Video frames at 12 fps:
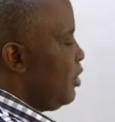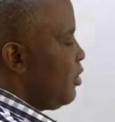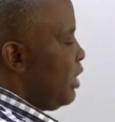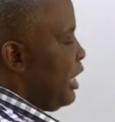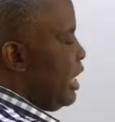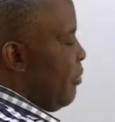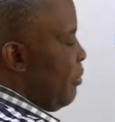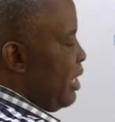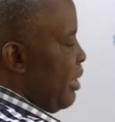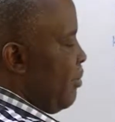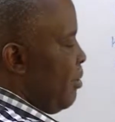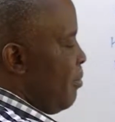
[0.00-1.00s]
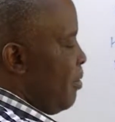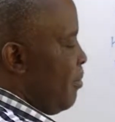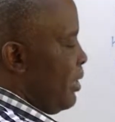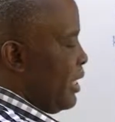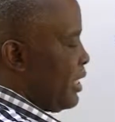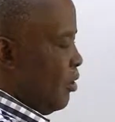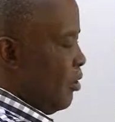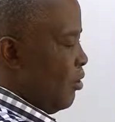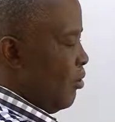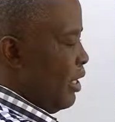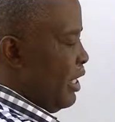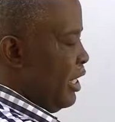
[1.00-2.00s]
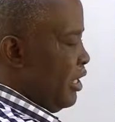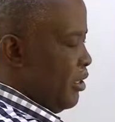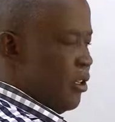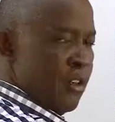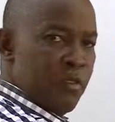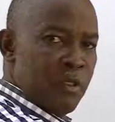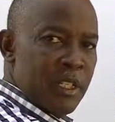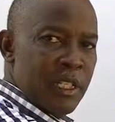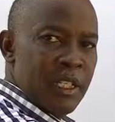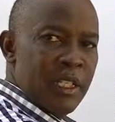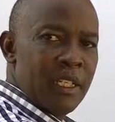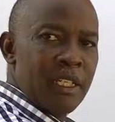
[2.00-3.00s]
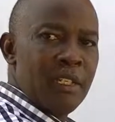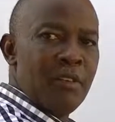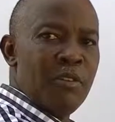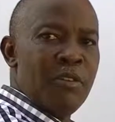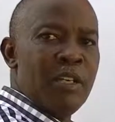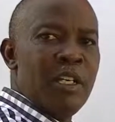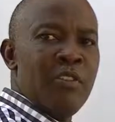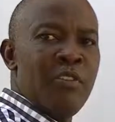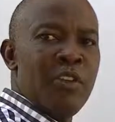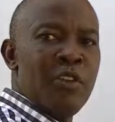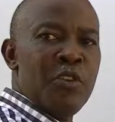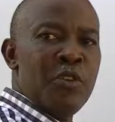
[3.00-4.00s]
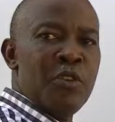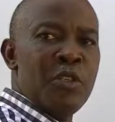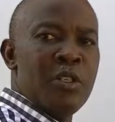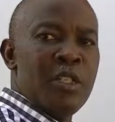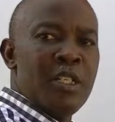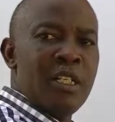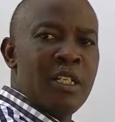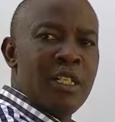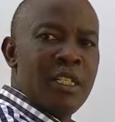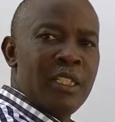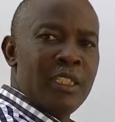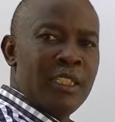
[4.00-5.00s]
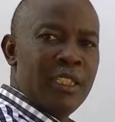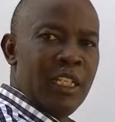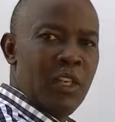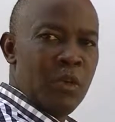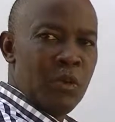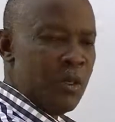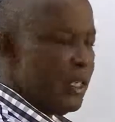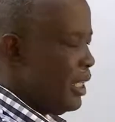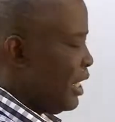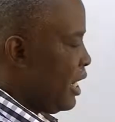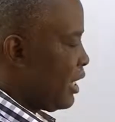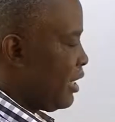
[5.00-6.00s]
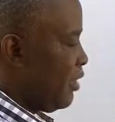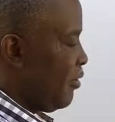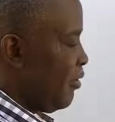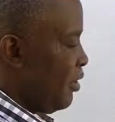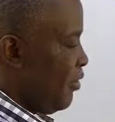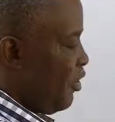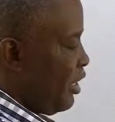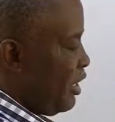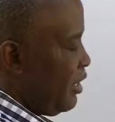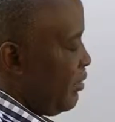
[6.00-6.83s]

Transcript: So the dipole-dipole moments, when dissolved, will give you zero inductive effect.